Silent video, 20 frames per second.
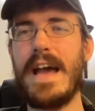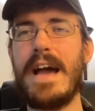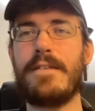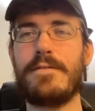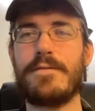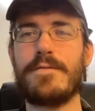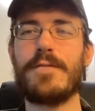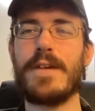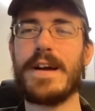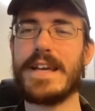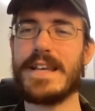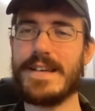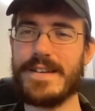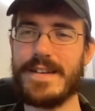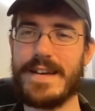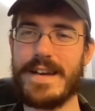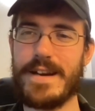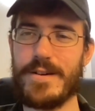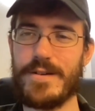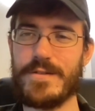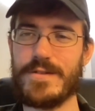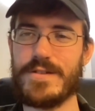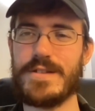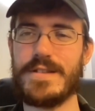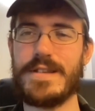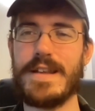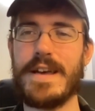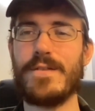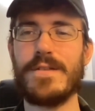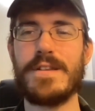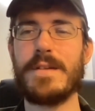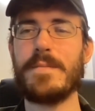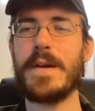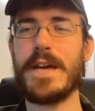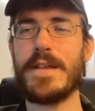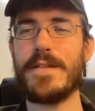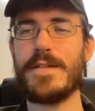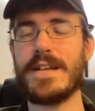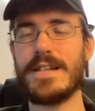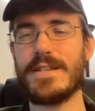"F regulators, they only
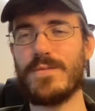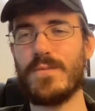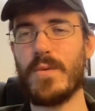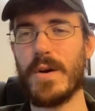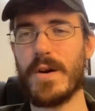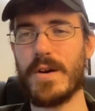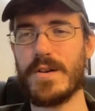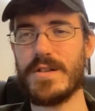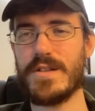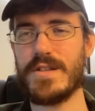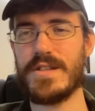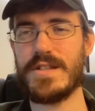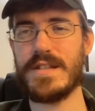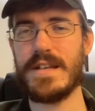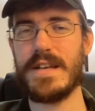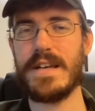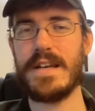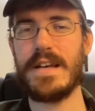make things worse."